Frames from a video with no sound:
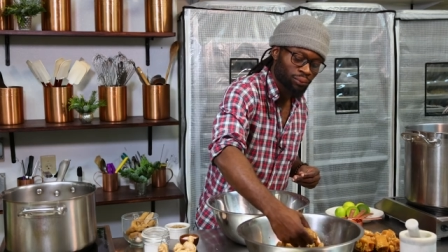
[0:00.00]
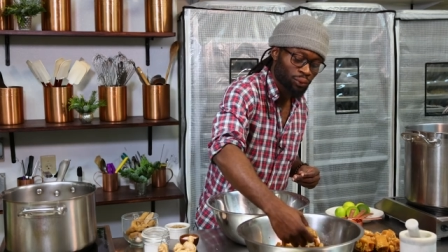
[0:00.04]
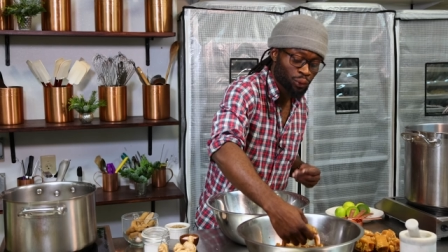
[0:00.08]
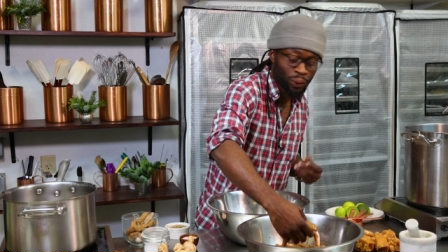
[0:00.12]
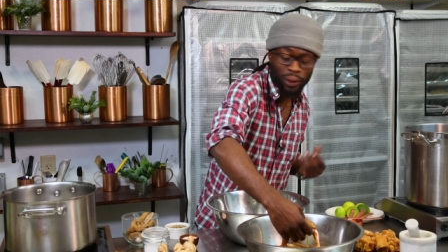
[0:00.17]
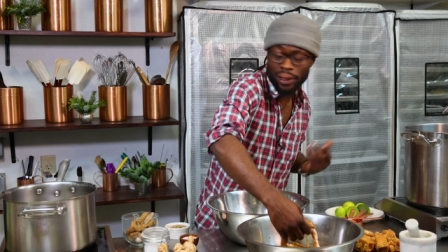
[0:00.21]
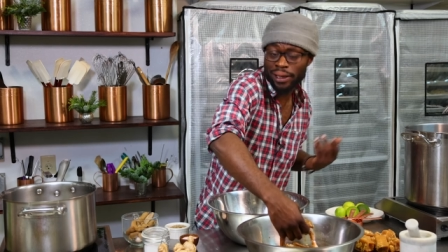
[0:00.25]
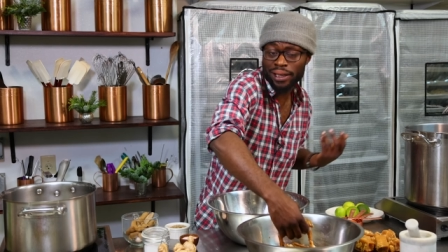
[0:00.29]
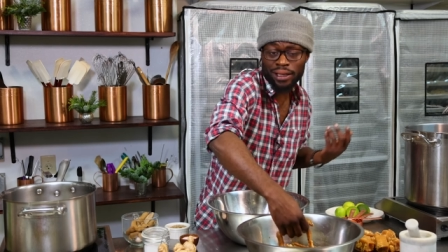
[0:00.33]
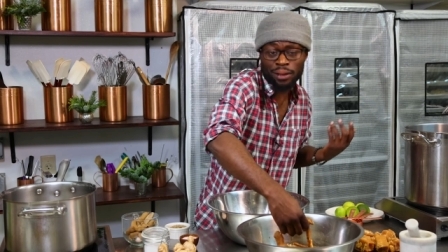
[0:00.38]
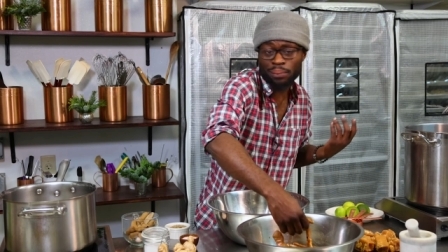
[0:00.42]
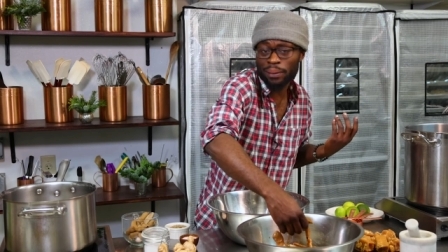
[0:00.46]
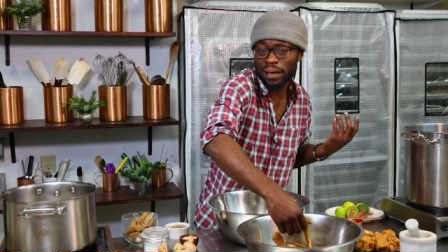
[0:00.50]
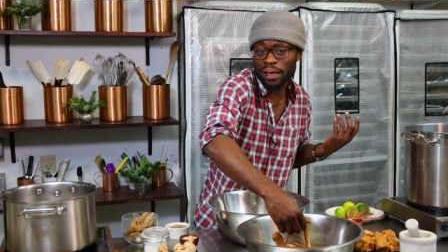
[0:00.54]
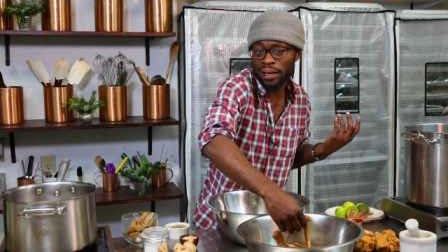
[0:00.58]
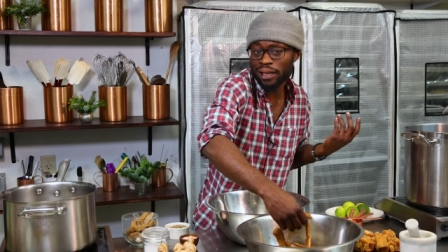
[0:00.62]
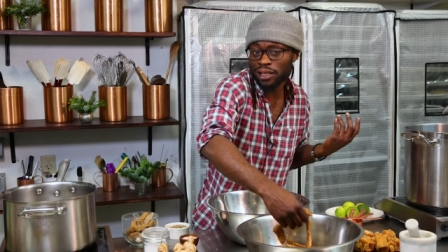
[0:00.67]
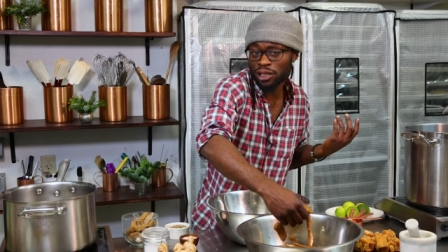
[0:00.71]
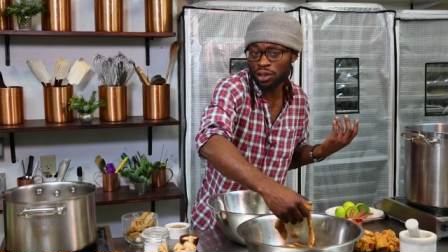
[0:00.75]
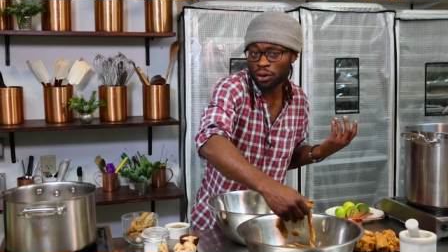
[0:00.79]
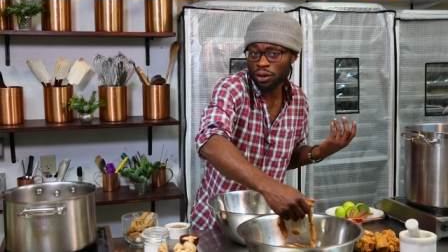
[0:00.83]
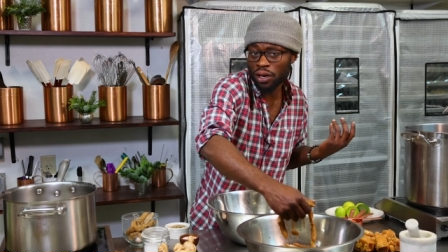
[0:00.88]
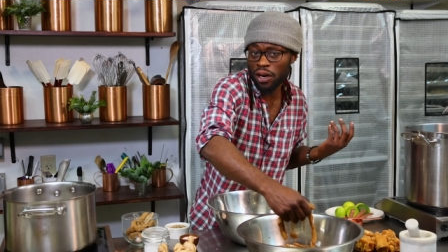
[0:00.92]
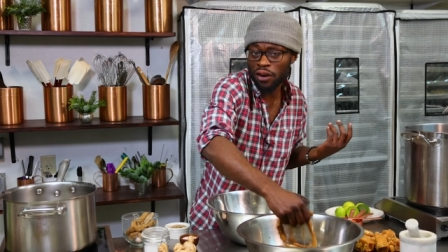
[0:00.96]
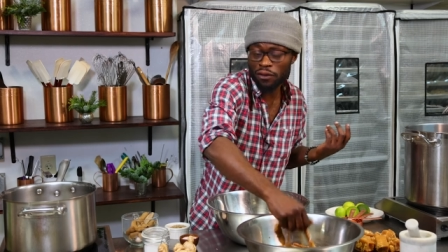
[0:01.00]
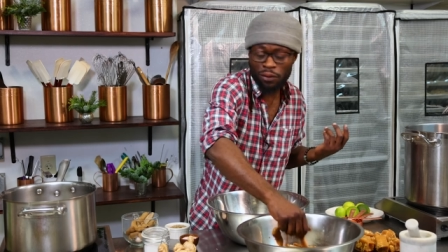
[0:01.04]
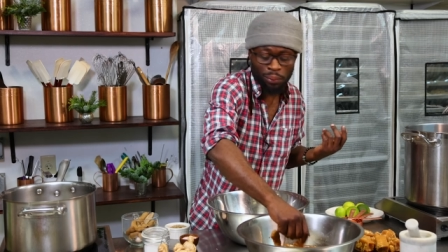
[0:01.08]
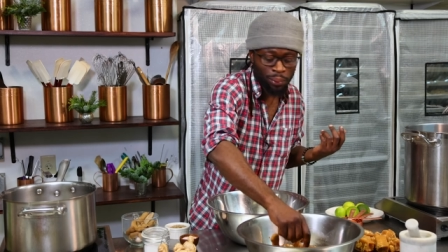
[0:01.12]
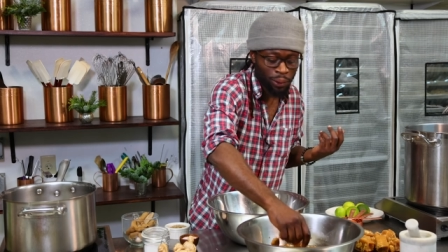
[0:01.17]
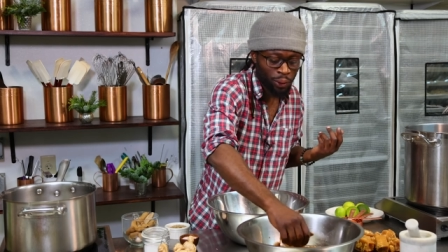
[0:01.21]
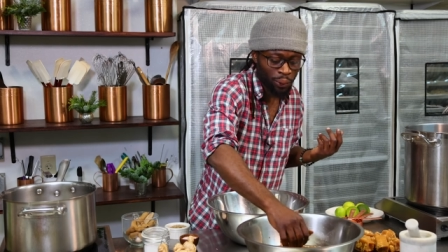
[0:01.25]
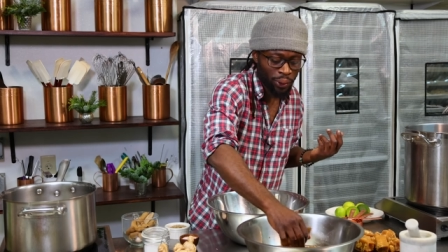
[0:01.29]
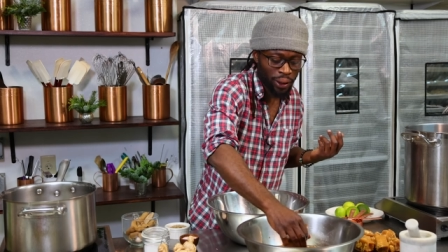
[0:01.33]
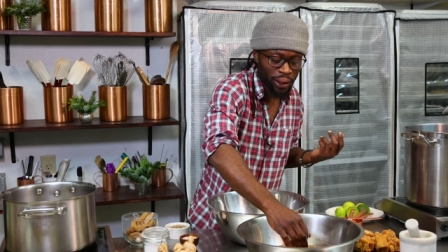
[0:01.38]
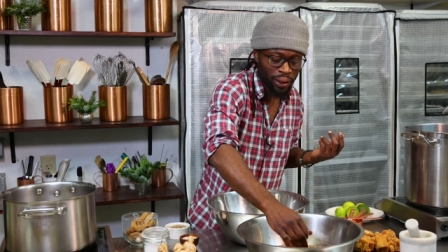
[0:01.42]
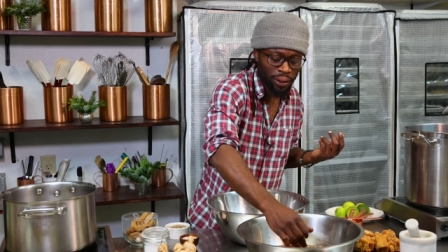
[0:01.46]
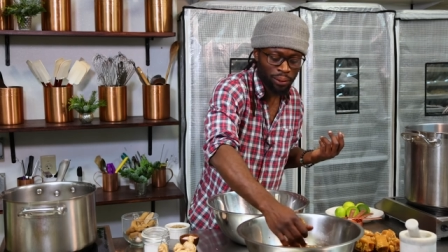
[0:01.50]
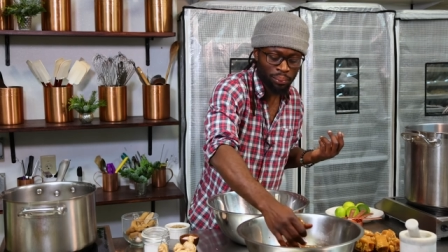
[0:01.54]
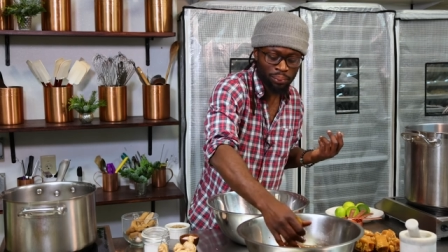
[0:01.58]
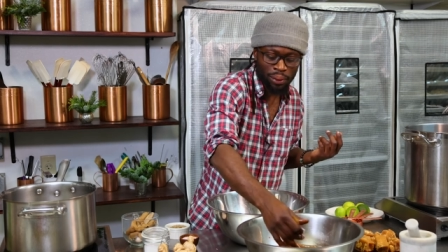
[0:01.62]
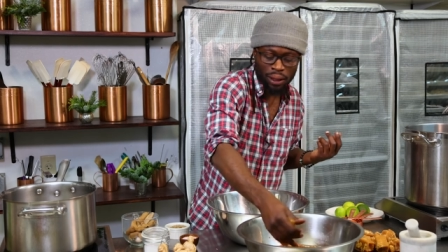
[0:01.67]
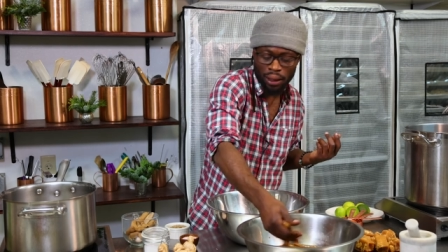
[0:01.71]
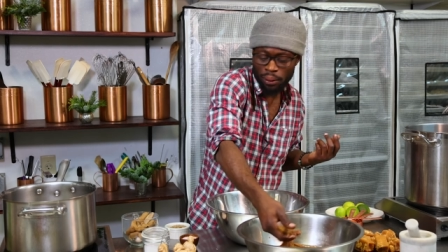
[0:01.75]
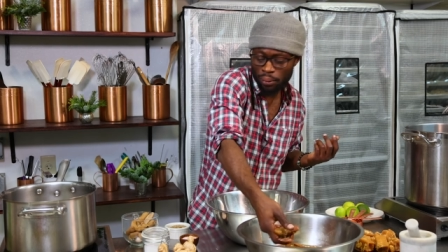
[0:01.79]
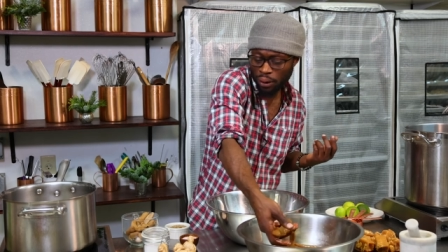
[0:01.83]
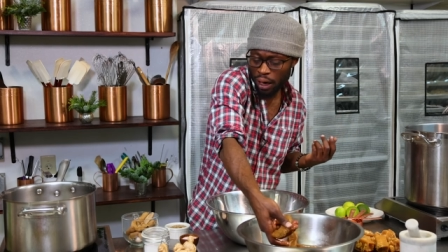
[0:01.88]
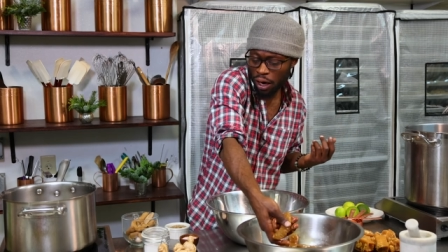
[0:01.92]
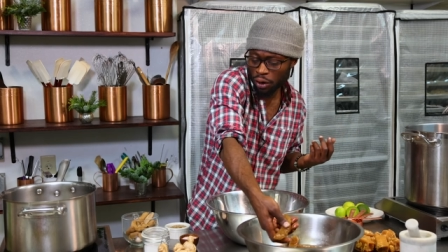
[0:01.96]
really as many as you're comfortable with,
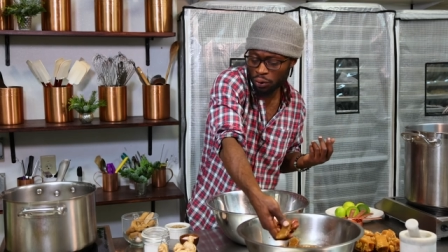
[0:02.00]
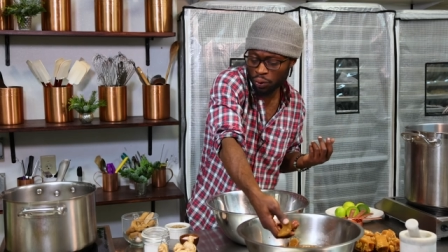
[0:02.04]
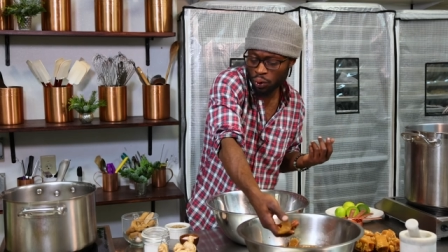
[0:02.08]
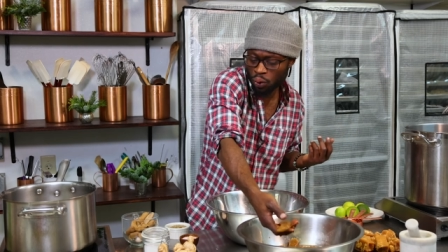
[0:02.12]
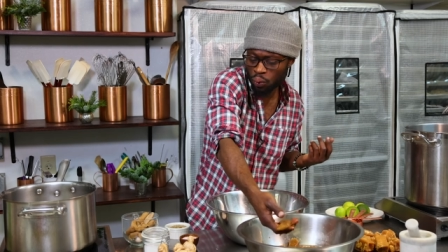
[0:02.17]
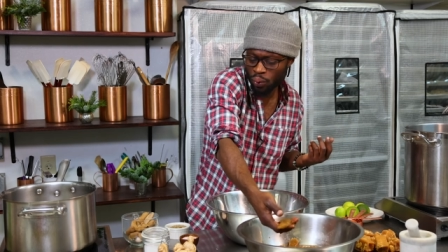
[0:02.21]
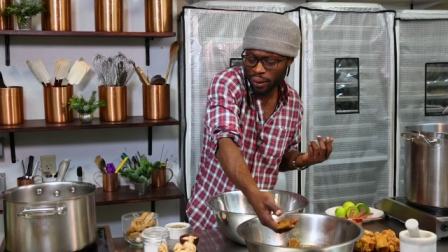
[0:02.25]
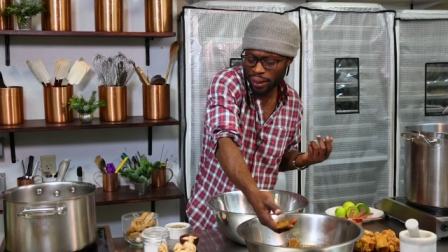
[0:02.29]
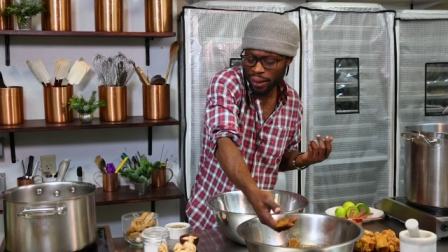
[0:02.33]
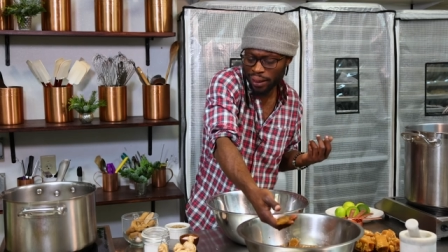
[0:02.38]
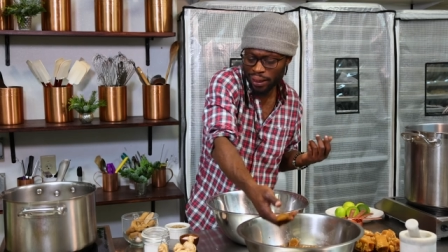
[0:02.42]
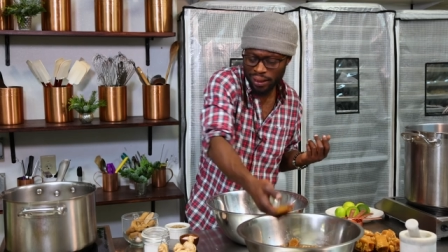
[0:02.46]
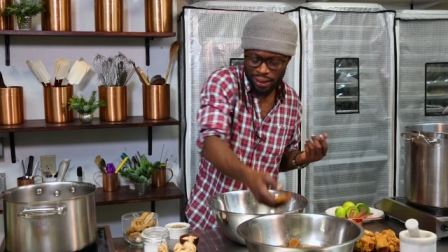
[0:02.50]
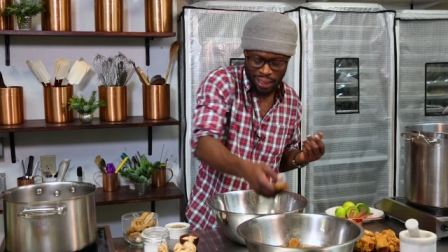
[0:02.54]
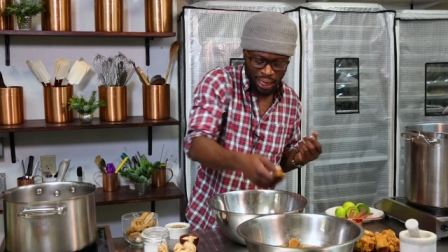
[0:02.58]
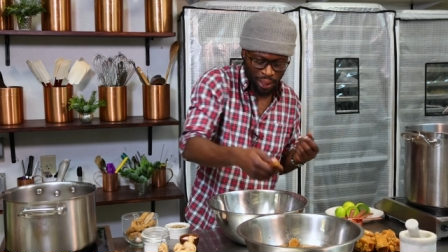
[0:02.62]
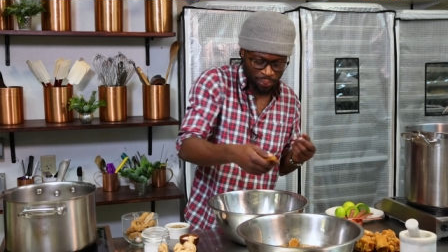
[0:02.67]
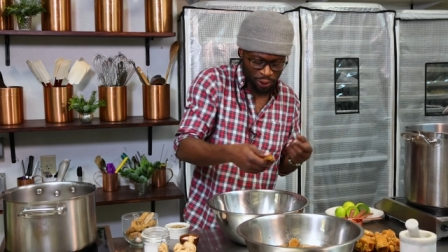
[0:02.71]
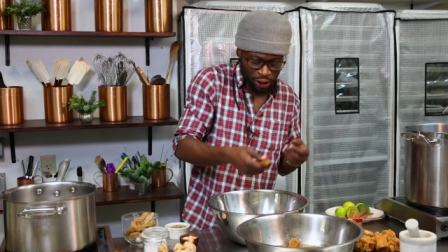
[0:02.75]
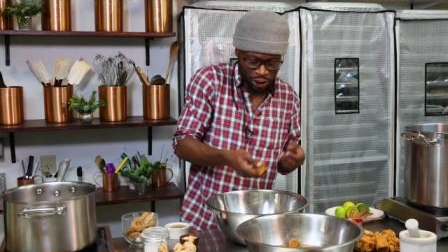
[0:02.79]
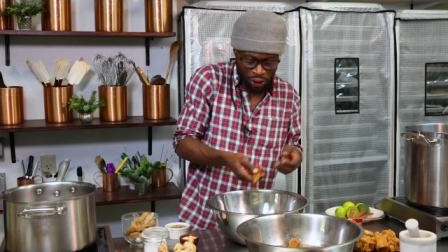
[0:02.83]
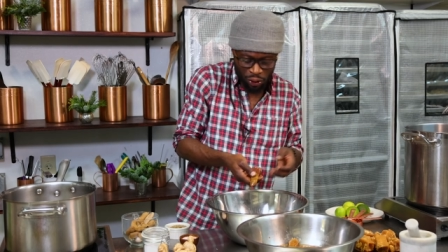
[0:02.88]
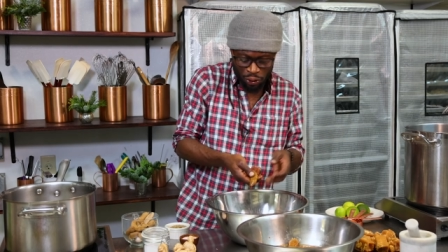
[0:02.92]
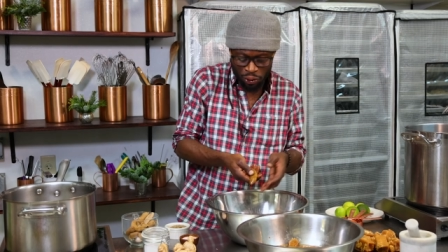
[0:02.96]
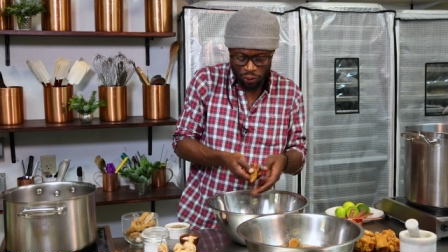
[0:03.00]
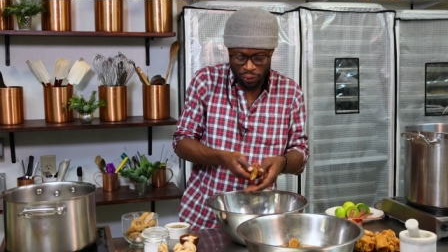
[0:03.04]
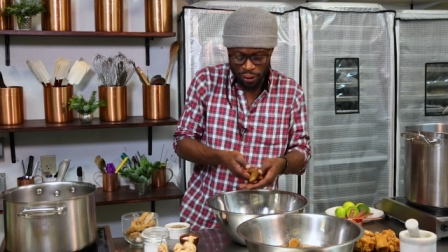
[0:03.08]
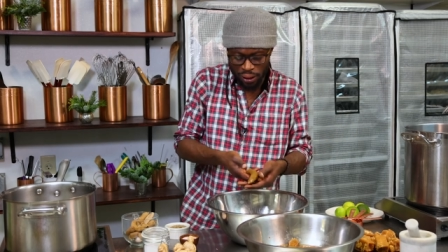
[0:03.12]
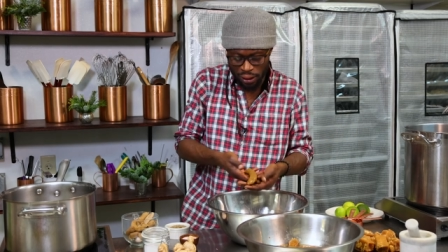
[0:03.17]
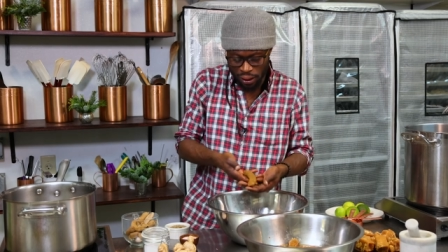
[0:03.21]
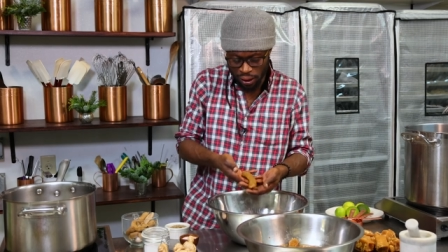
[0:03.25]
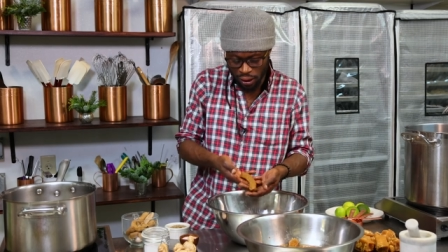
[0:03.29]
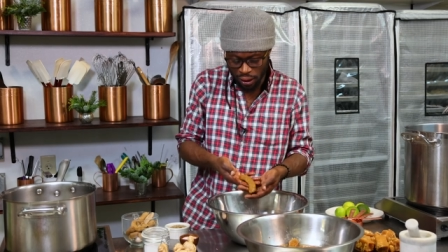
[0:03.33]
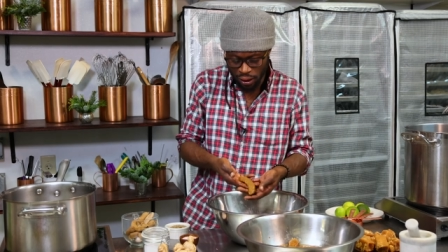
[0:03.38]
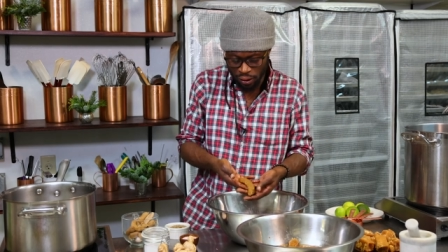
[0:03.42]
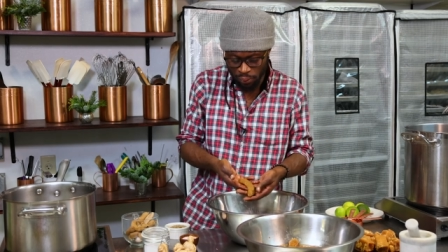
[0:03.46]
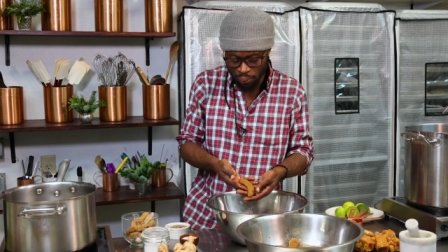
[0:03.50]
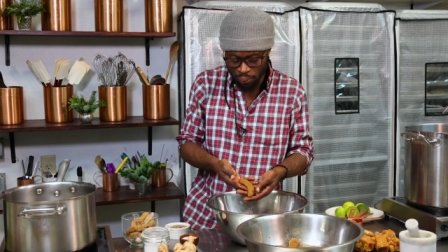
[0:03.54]
but I'll do one at a time just so you can see.